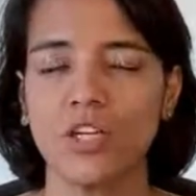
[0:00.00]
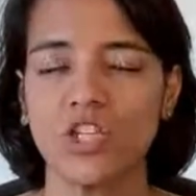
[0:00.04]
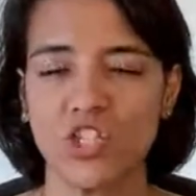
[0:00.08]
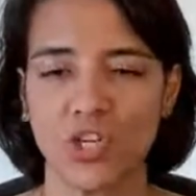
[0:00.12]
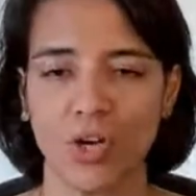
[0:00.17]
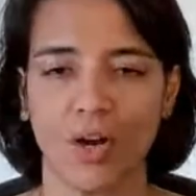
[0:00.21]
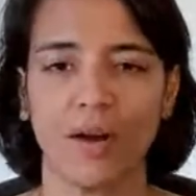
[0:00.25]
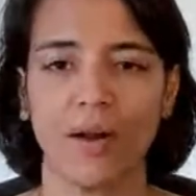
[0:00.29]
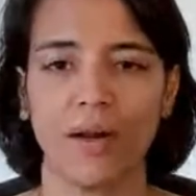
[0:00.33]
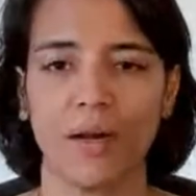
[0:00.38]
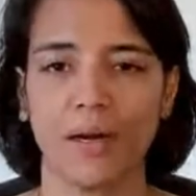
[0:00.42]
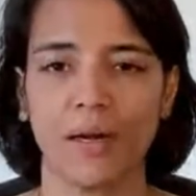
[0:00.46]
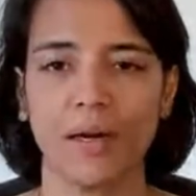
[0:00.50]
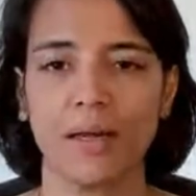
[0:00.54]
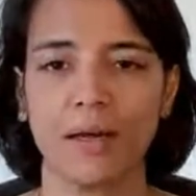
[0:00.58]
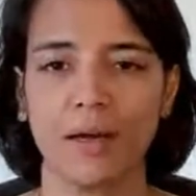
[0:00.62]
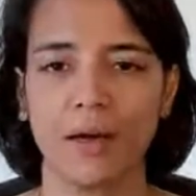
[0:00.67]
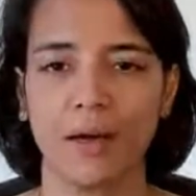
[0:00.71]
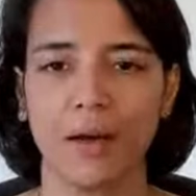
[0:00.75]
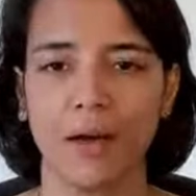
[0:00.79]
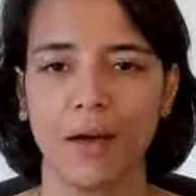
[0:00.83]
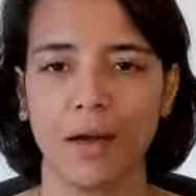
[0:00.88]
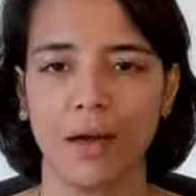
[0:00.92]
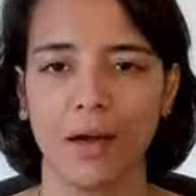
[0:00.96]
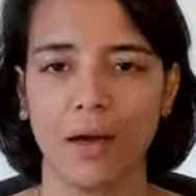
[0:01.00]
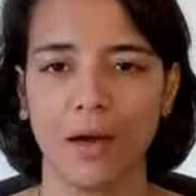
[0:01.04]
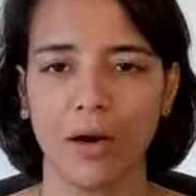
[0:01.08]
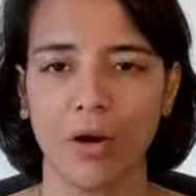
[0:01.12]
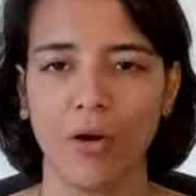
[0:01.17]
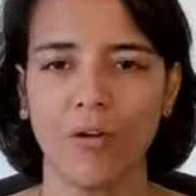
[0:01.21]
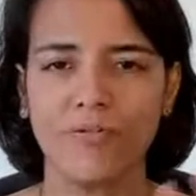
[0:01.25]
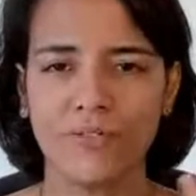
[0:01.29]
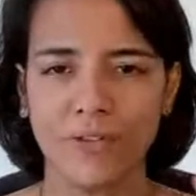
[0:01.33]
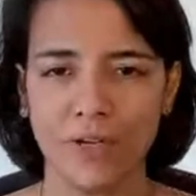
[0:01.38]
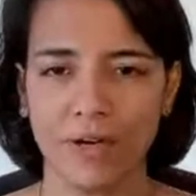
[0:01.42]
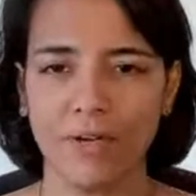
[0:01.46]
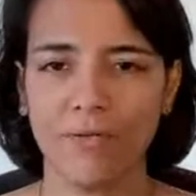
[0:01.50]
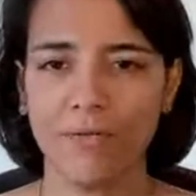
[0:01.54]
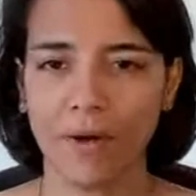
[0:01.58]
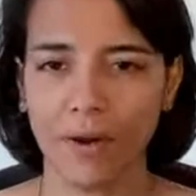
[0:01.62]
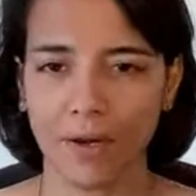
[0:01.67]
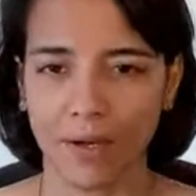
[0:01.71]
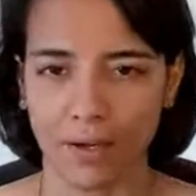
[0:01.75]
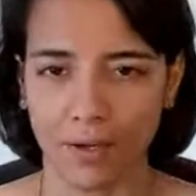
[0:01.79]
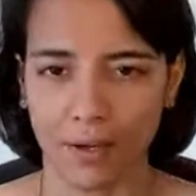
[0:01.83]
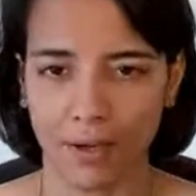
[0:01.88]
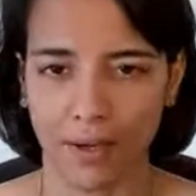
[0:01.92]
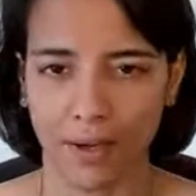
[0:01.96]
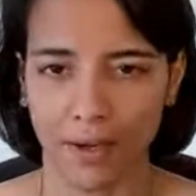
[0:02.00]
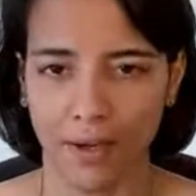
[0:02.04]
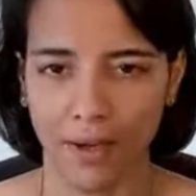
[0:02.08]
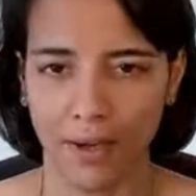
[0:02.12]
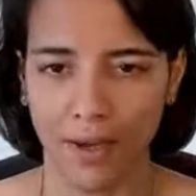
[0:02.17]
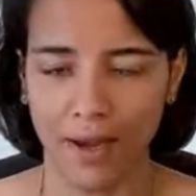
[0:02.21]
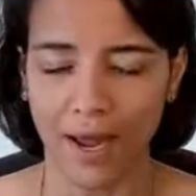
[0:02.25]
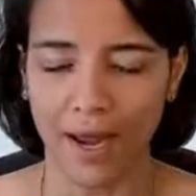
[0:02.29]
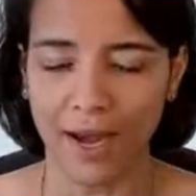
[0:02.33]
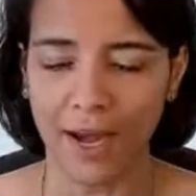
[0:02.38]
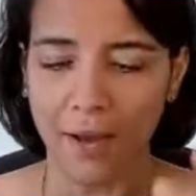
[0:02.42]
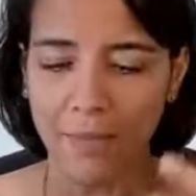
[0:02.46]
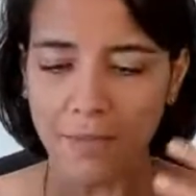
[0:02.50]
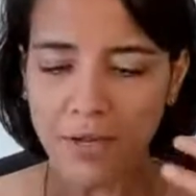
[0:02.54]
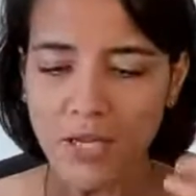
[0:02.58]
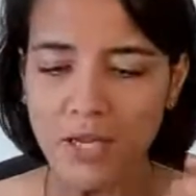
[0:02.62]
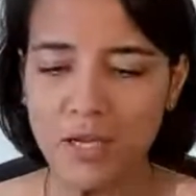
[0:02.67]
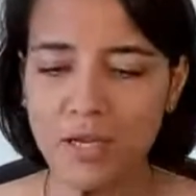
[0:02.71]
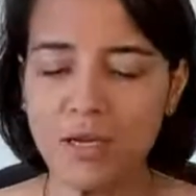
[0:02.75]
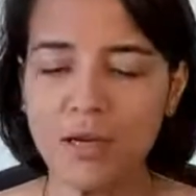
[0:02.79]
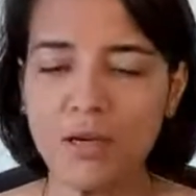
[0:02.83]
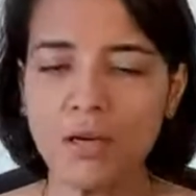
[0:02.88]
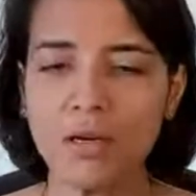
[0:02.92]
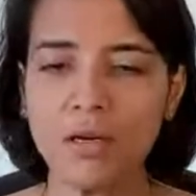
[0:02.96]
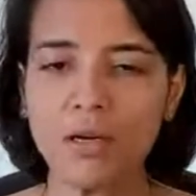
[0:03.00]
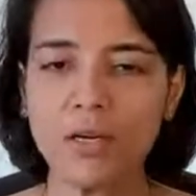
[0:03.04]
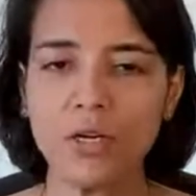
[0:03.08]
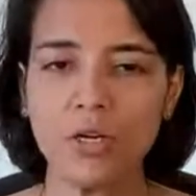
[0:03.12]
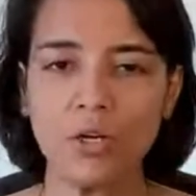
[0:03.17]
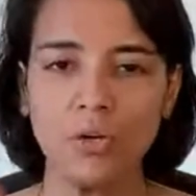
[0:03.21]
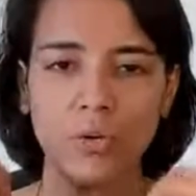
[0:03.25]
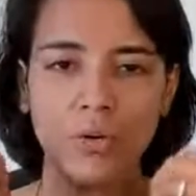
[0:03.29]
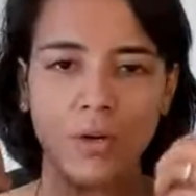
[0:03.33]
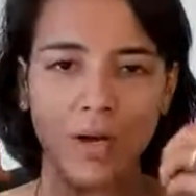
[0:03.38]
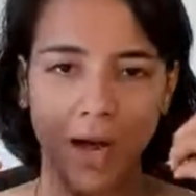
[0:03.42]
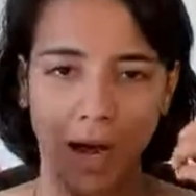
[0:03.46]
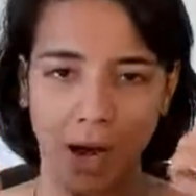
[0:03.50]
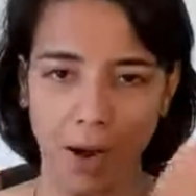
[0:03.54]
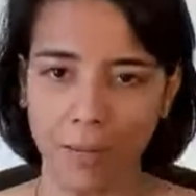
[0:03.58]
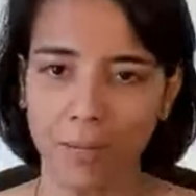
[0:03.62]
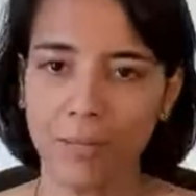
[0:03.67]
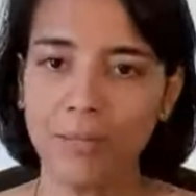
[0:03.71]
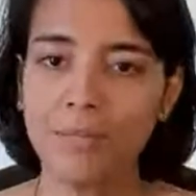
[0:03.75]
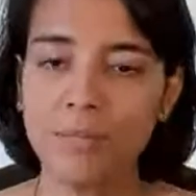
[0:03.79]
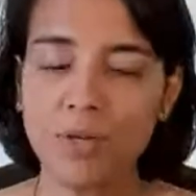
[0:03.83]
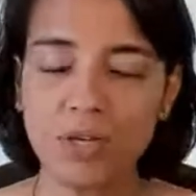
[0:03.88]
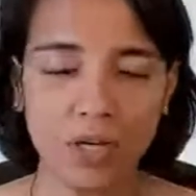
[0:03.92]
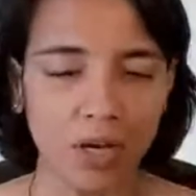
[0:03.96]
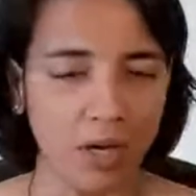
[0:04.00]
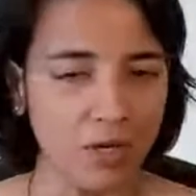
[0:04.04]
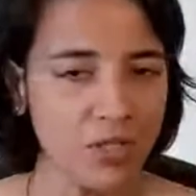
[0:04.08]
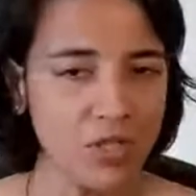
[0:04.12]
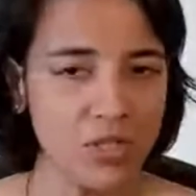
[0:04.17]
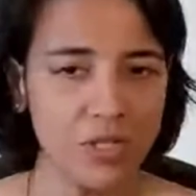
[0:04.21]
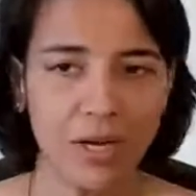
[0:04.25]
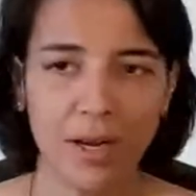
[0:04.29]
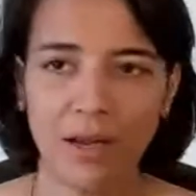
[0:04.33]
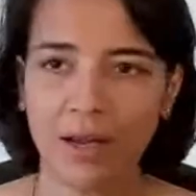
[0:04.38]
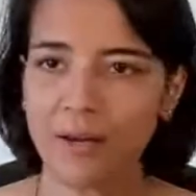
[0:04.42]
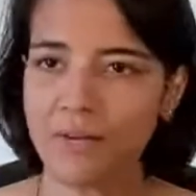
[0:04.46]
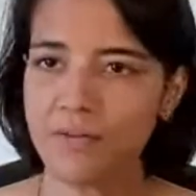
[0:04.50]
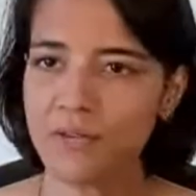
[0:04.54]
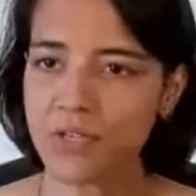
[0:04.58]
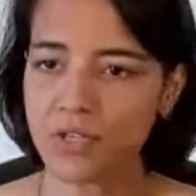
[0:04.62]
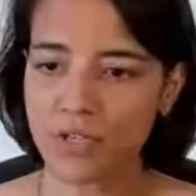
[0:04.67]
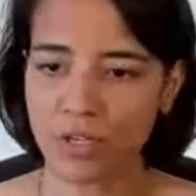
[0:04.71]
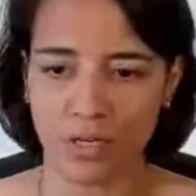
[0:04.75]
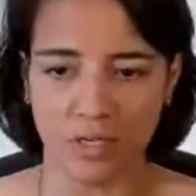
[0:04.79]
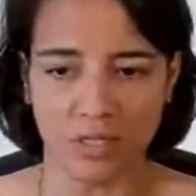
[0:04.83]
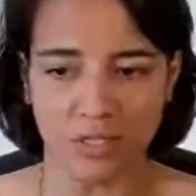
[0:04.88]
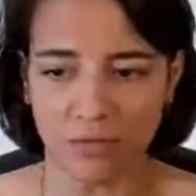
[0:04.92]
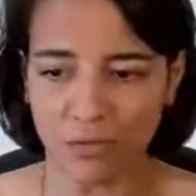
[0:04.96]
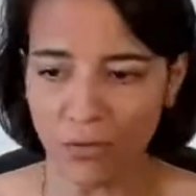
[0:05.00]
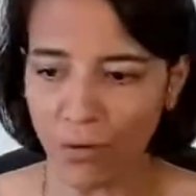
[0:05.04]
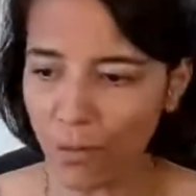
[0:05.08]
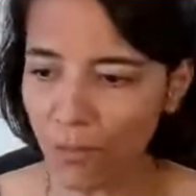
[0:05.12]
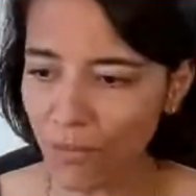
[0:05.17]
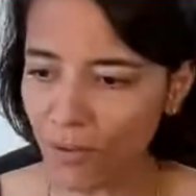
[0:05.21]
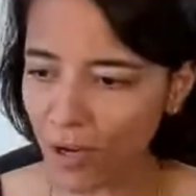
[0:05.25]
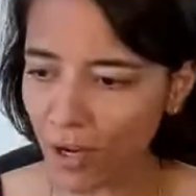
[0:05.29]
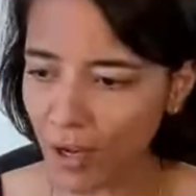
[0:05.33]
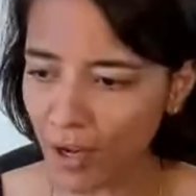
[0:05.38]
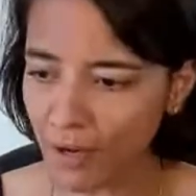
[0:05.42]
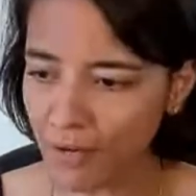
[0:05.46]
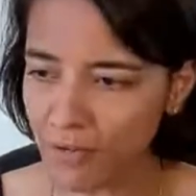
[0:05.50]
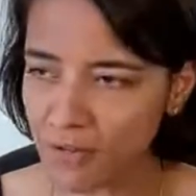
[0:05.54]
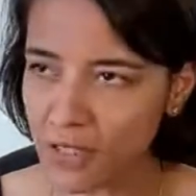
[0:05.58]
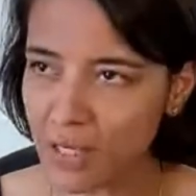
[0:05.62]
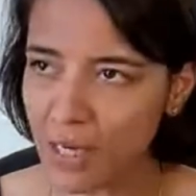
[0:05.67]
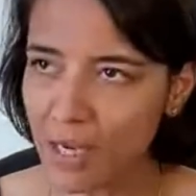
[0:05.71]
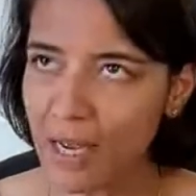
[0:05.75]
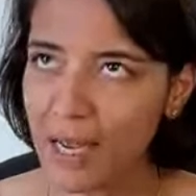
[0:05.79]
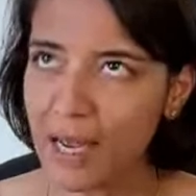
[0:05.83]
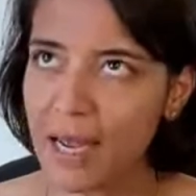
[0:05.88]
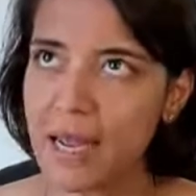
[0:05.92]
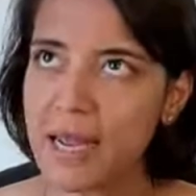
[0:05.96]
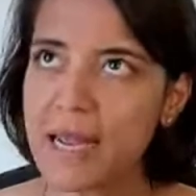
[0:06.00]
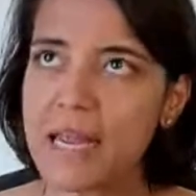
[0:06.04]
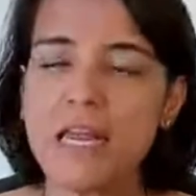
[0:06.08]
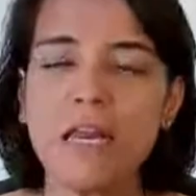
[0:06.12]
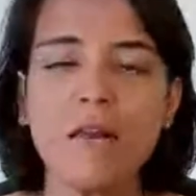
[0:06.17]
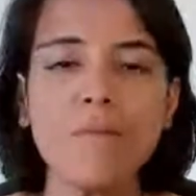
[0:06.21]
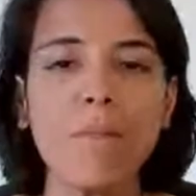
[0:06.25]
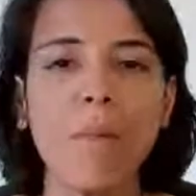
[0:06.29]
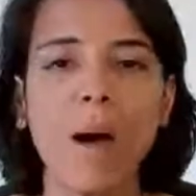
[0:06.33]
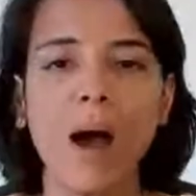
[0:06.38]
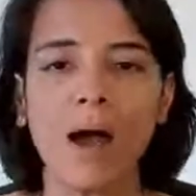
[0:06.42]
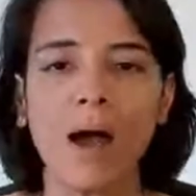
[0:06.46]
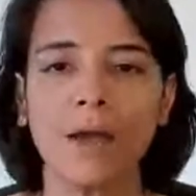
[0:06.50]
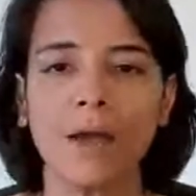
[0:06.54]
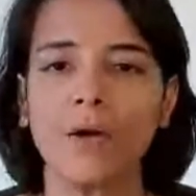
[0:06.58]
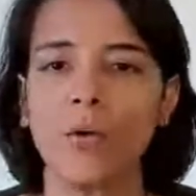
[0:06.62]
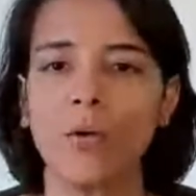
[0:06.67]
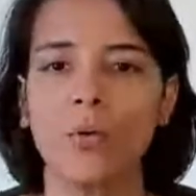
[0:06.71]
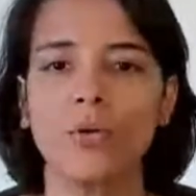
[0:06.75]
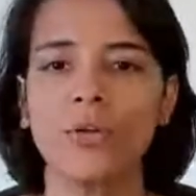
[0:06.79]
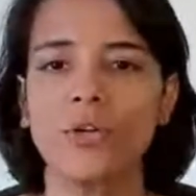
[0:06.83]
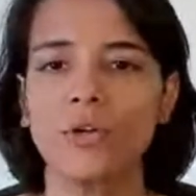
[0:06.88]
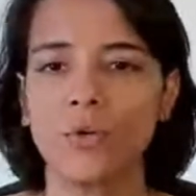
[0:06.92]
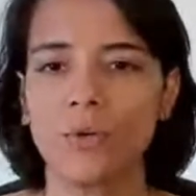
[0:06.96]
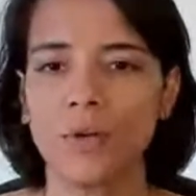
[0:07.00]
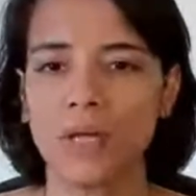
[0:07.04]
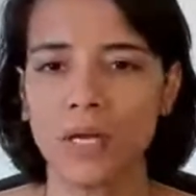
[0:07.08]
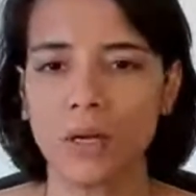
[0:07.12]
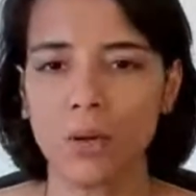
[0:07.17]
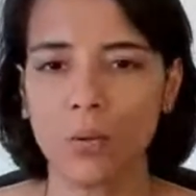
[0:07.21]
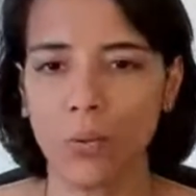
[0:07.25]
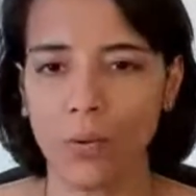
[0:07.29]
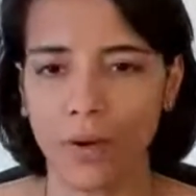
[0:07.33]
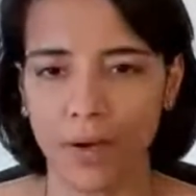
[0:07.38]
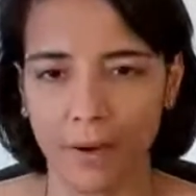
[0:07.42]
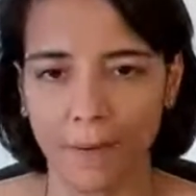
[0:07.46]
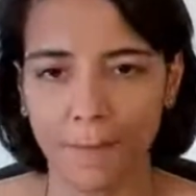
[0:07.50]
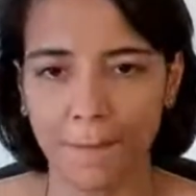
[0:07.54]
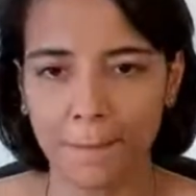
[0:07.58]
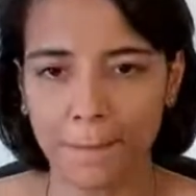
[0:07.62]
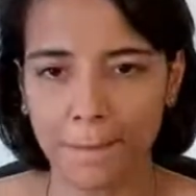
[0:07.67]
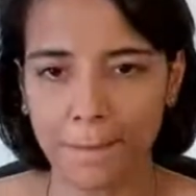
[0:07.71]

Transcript: child of the divine. And I'm here to come, touch lives, transform lives in my own unique way.